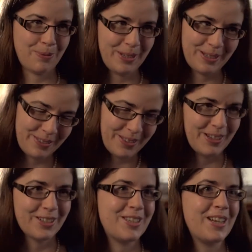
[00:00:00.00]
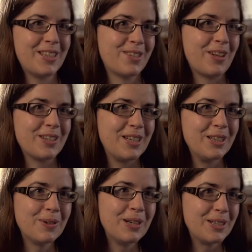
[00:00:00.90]
We are the largest classics faculty
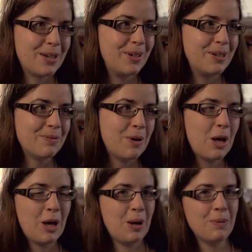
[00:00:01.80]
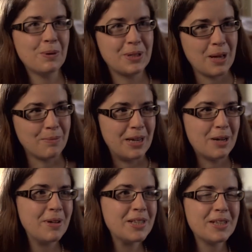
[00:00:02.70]
in the world. I mean, what does that mean?
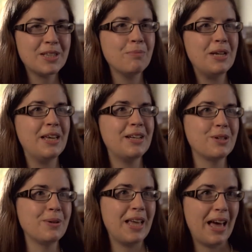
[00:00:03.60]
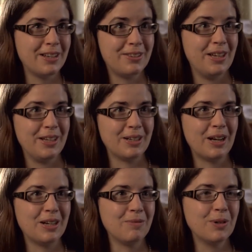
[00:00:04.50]
It means there's somebody here doing anything,
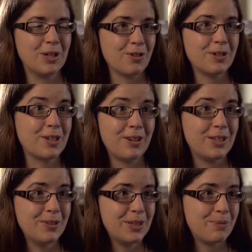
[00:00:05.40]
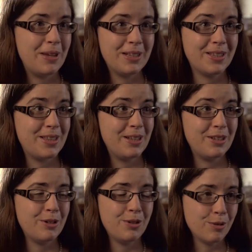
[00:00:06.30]
which for undergraduates means that
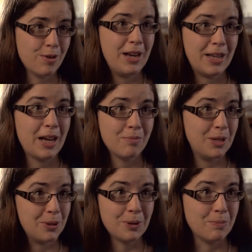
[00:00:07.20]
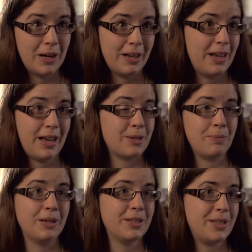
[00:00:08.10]
you really can be taught by
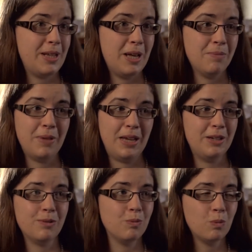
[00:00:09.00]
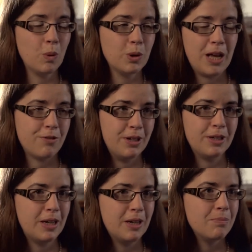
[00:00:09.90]
experts in
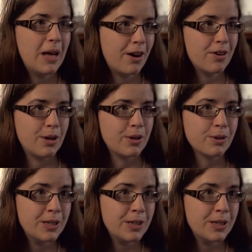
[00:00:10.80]
whatever area you're